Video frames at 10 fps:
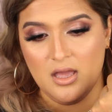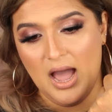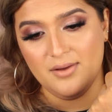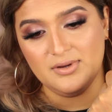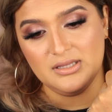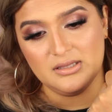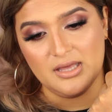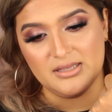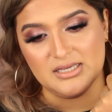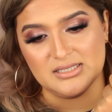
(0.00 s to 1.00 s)
I really
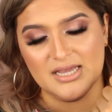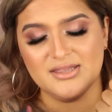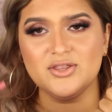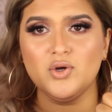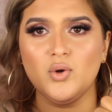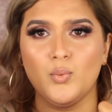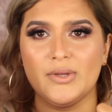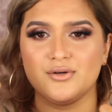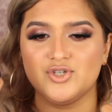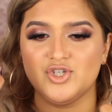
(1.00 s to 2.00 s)
like these. I think they're a weird